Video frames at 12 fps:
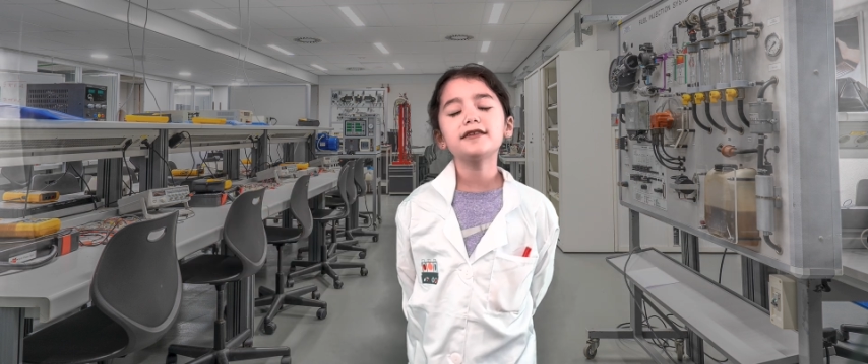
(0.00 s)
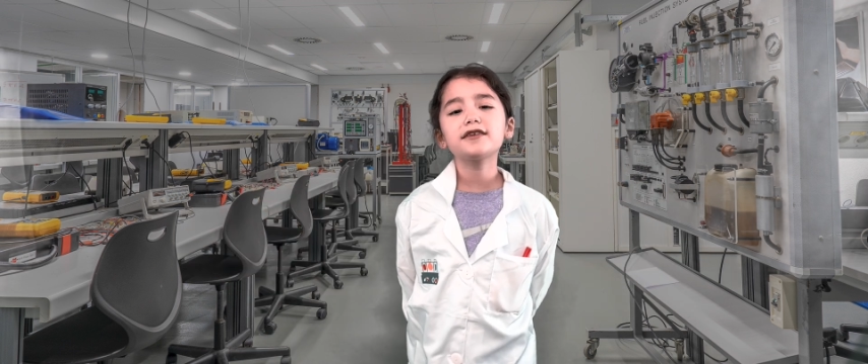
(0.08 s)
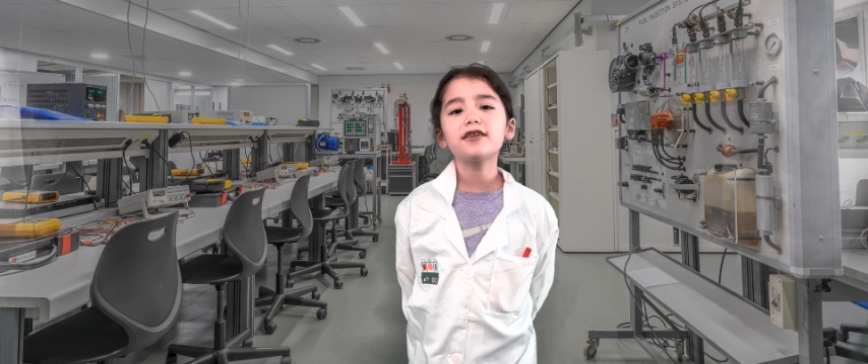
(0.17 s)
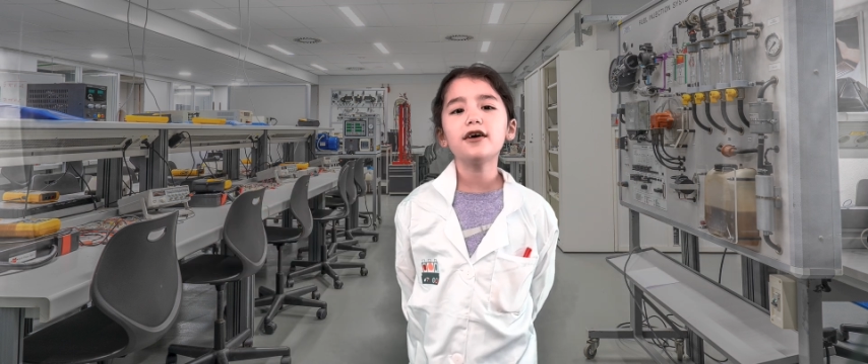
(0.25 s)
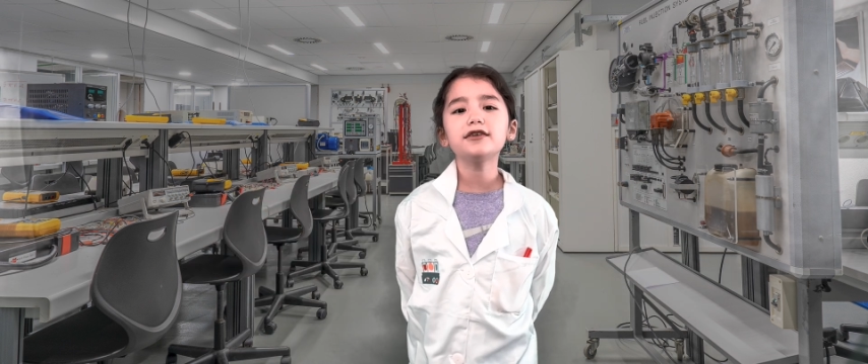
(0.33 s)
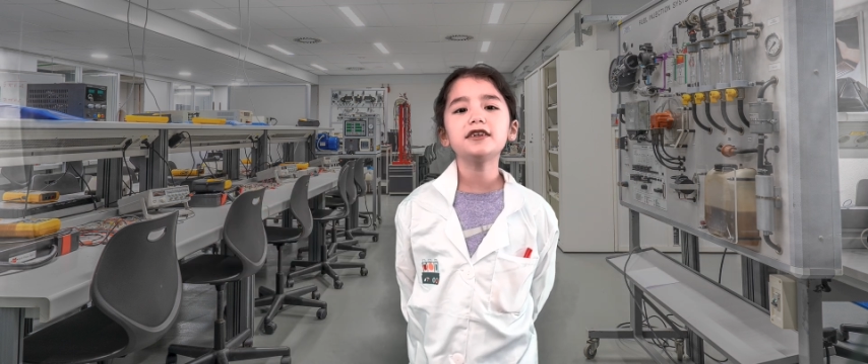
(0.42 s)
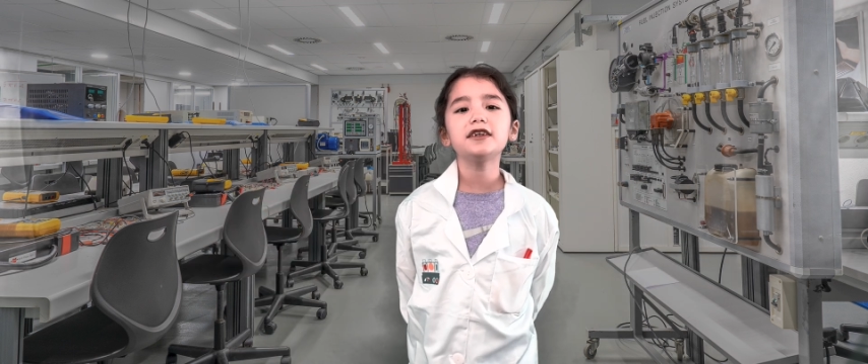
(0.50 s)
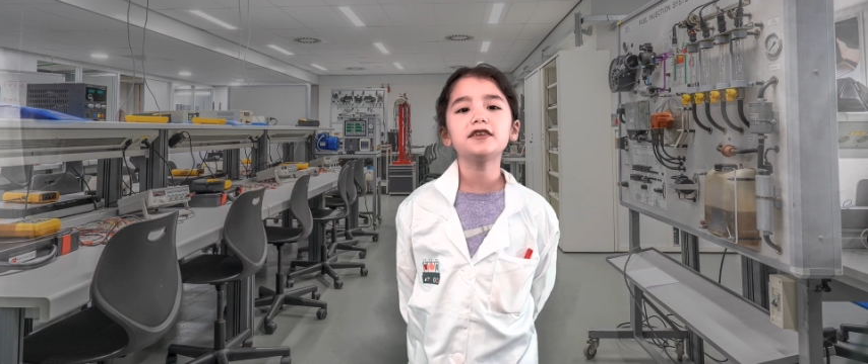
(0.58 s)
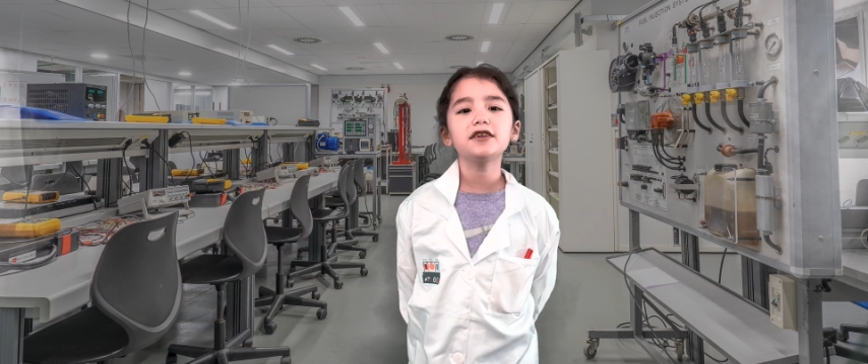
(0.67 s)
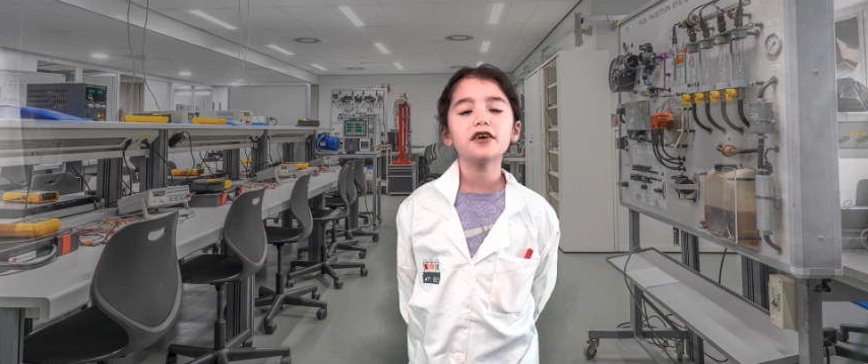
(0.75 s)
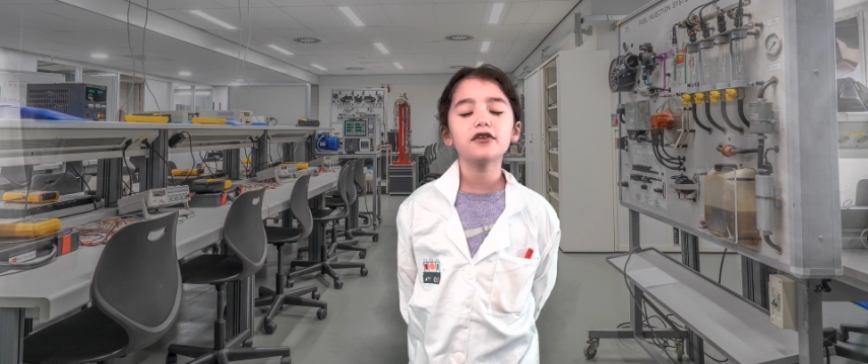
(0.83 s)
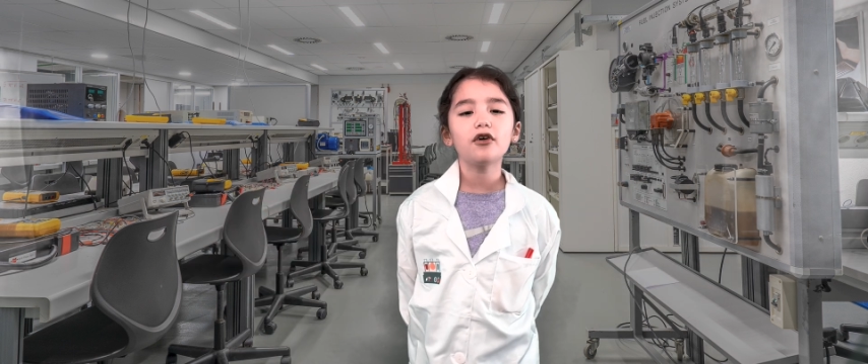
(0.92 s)
closest
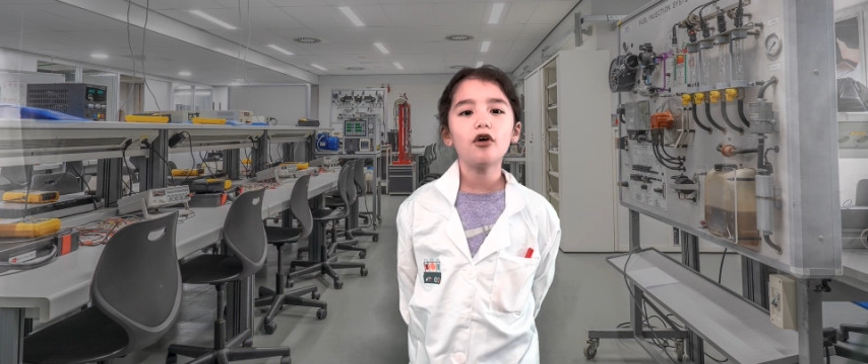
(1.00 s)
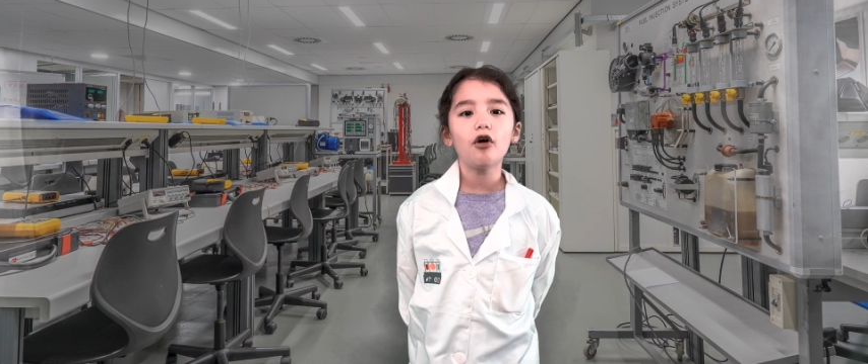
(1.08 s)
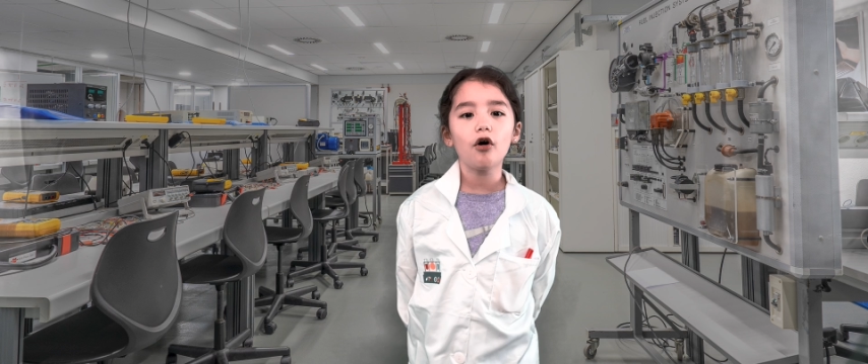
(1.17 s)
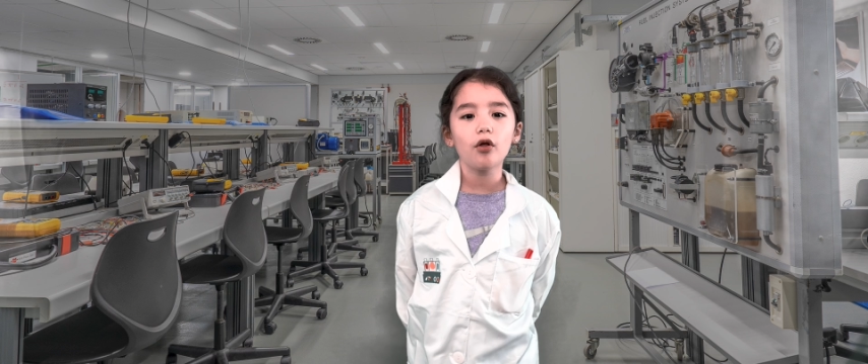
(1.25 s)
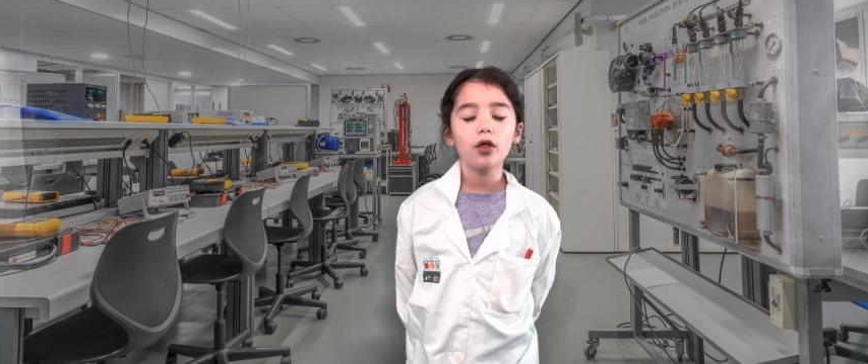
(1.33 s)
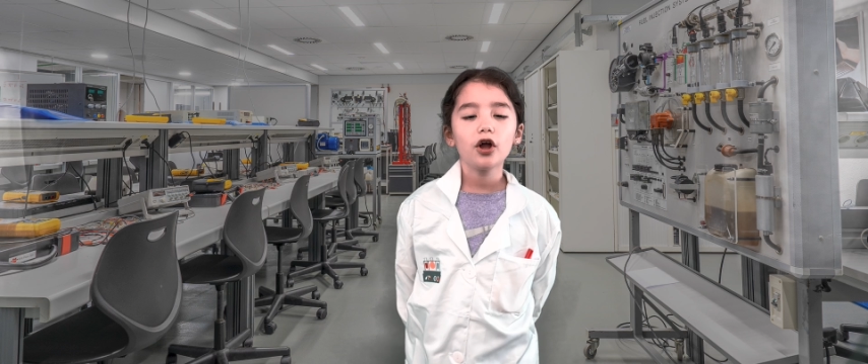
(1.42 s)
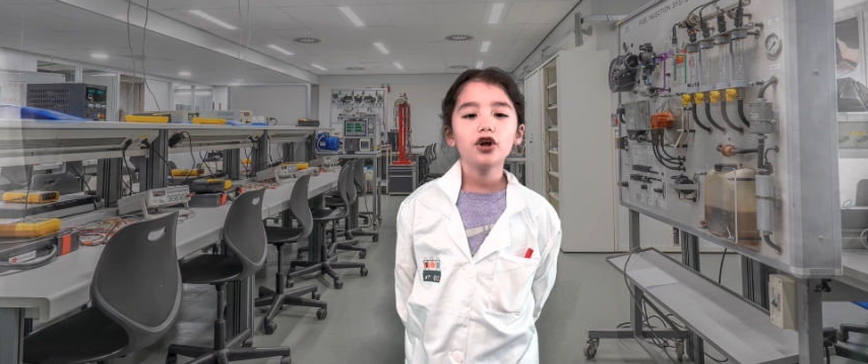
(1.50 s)
to the hole